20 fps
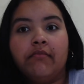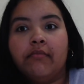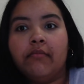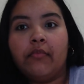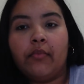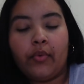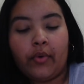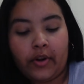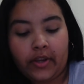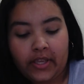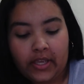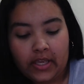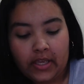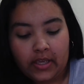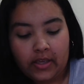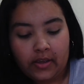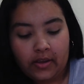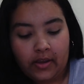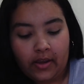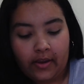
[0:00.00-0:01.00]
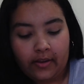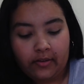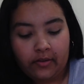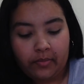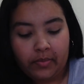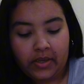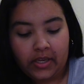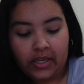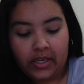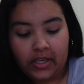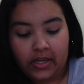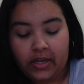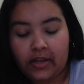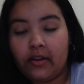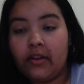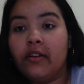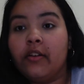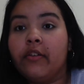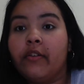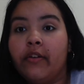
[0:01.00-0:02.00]
Working has
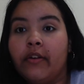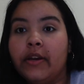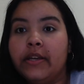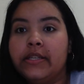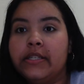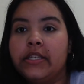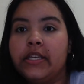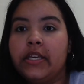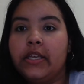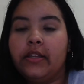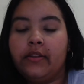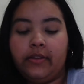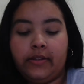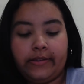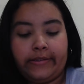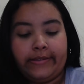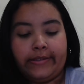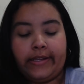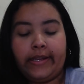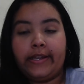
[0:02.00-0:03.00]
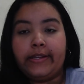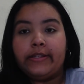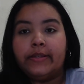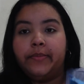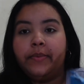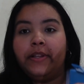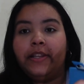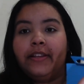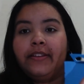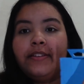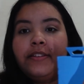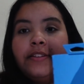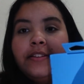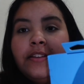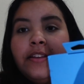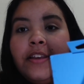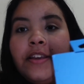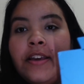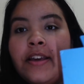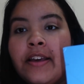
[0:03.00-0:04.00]
been crazy these days, but let's
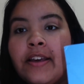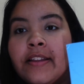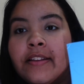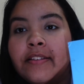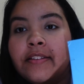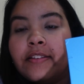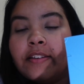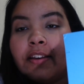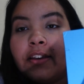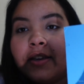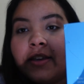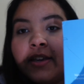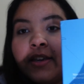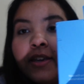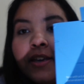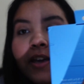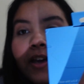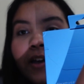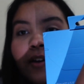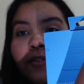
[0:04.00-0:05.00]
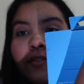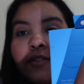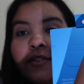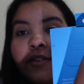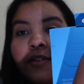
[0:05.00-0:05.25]
take it out.